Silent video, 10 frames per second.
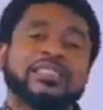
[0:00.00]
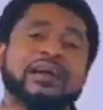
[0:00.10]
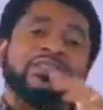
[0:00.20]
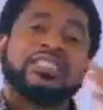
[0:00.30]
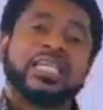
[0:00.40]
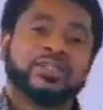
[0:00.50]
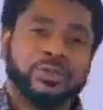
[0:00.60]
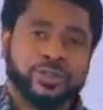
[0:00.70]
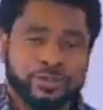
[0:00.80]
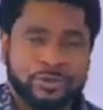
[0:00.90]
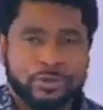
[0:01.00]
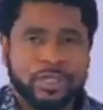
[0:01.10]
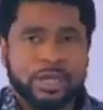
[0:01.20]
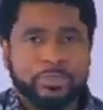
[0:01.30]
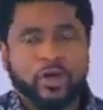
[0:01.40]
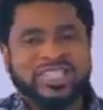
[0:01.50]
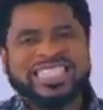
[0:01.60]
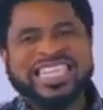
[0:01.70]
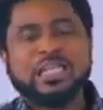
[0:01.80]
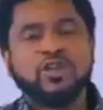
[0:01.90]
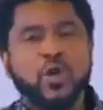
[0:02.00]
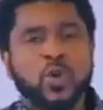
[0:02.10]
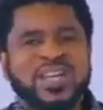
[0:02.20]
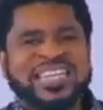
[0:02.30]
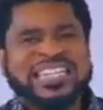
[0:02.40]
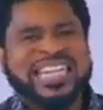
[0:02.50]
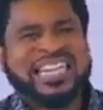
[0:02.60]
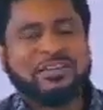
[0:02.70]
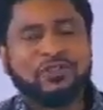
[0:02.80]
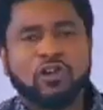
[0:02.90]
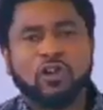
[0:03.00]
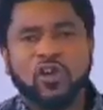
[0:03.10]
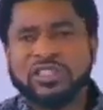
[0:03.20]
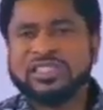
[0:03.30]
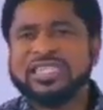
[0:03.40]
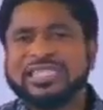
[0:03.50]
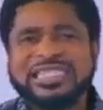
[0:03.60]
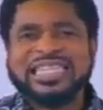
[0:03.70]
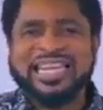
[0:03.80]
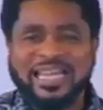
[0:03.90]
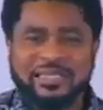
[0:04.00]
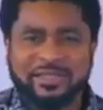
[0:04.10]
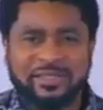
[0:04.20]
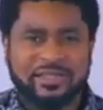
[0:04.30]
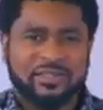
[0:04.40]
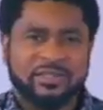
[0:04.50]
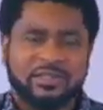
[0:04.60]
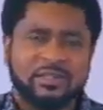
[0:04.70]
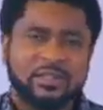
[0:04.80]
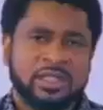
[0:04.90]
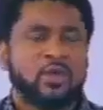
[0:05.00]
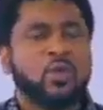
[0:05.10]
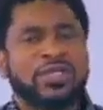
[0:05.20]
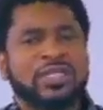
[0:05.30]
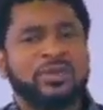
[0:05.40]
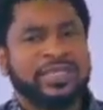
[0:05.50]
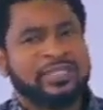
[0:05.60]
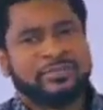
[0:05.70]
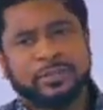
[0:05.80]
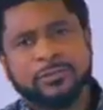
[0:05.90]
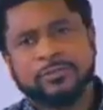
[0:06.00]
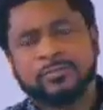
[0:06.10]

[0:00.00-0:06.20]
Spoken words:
having sex with you, because they know that they've crossed certain lines in what they were given.